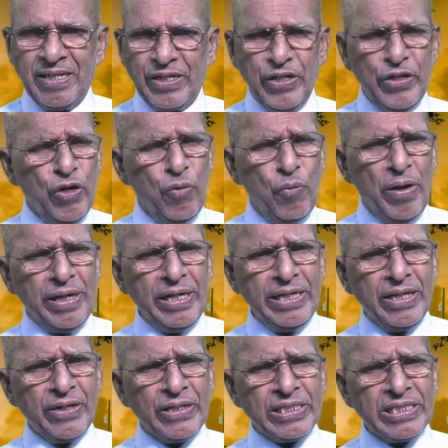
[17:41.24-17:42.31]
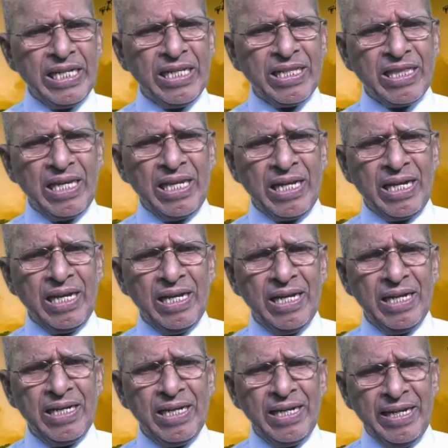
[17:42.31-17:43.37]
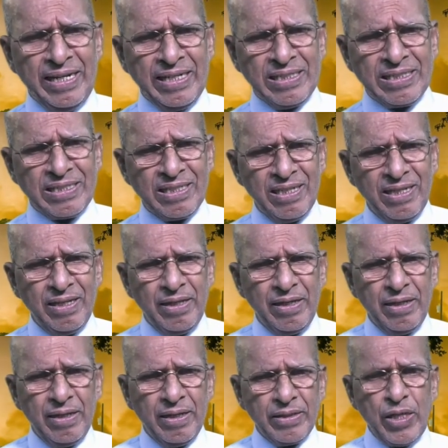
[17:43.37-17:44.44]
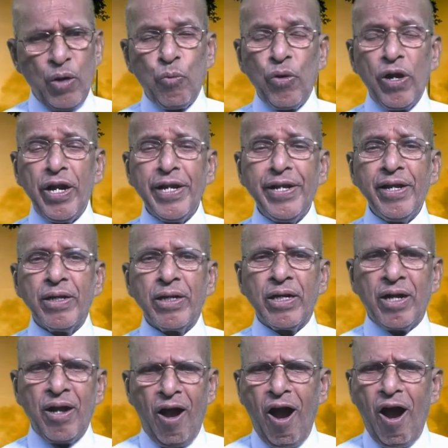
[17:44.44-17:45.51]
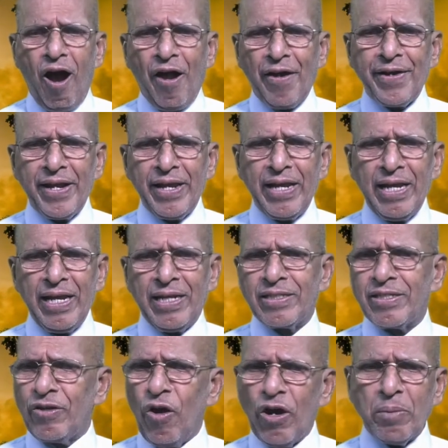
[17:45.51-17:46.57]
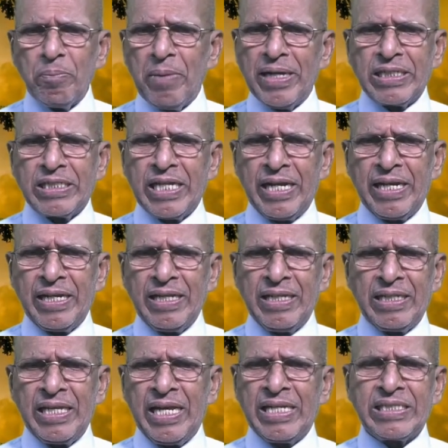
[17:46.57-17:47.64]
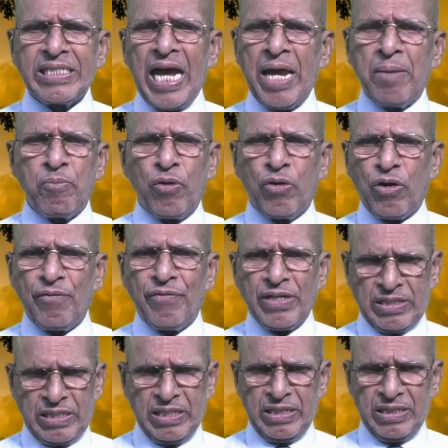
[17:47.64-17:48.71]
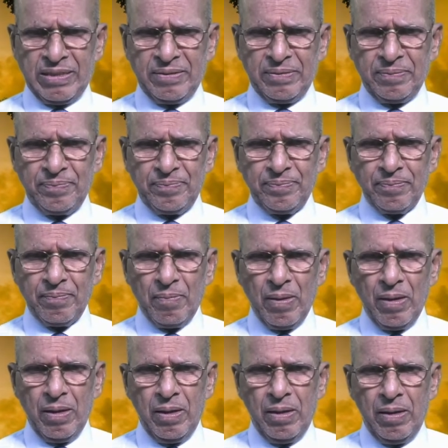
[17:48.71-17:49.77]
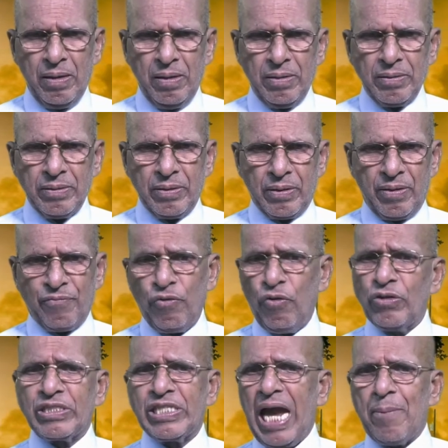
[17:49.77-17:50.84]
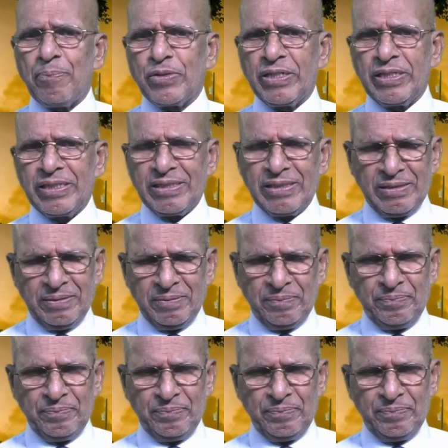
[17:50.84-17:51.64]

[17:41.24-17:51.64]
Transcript: Do you know, one interesting thing is the word God is not mentioned in the entire book of Esther. There are 4 chapters.